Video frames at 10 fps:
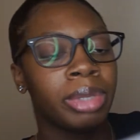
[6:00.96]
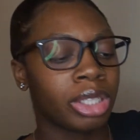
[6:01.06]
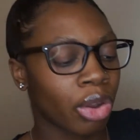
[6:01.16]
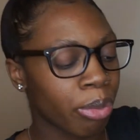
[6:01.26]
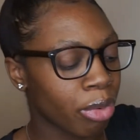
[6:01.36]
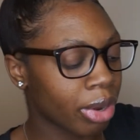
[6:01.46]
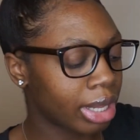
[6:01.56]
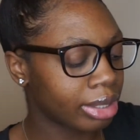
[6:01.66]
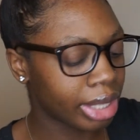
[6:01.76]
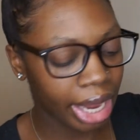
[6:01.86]
some more
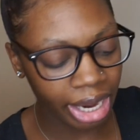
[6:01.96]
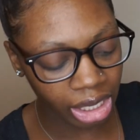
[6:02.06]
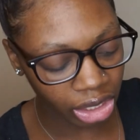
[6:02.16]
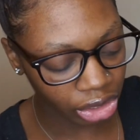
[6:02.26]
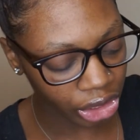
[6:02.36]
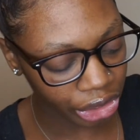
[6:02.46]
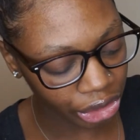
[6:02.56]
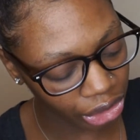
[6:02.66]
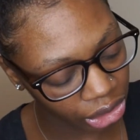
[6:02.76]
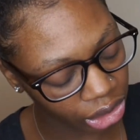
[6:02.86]

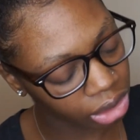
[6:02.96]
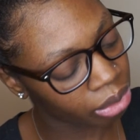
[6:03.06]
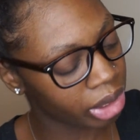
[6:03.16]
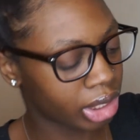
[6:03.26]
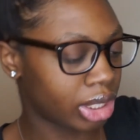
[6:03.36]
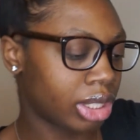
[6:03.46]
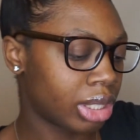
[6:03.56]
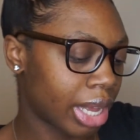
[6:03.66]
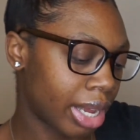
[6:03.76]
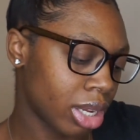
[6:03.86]
containers. What is this
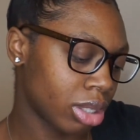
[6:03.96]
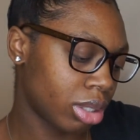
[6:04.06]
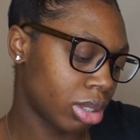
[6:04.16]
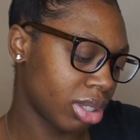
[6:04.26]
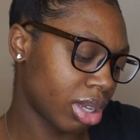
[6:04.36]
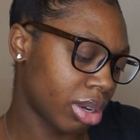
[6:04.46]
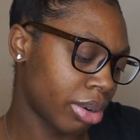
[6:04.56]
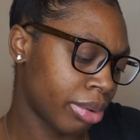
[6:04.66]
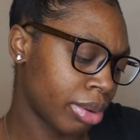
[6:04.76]
size? These are